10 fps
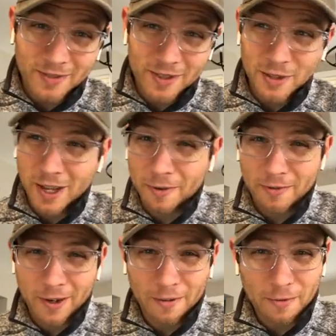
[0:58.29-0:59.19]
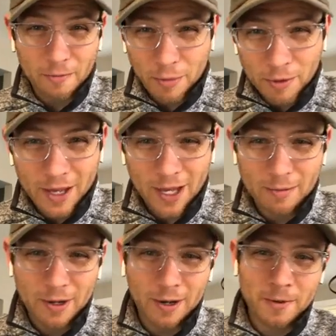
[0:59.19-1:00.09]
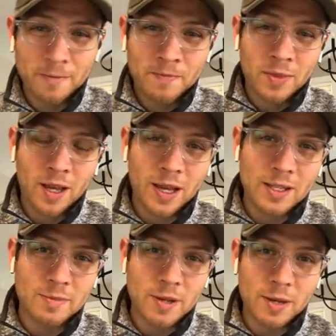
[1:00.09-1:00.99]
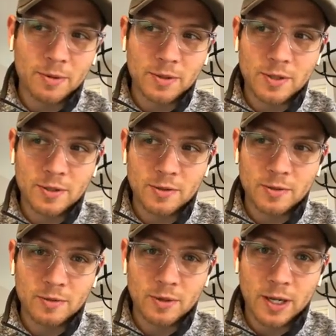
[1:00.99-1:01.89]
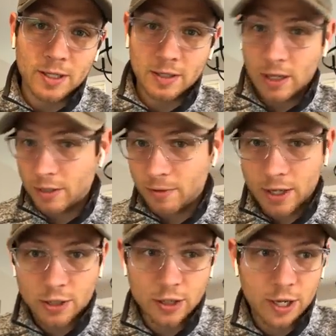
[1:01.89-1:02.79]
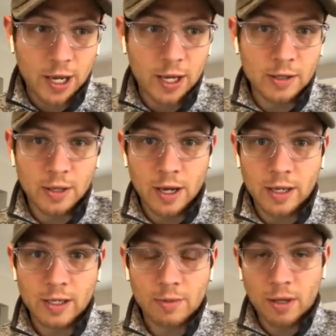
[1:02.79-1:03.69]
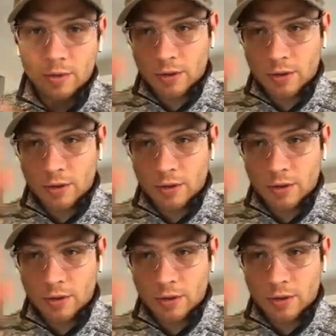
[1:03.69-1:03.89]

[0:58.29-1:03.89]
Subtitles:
It's kind of fitting for boot camp here to be able to talk to Rich and somebody who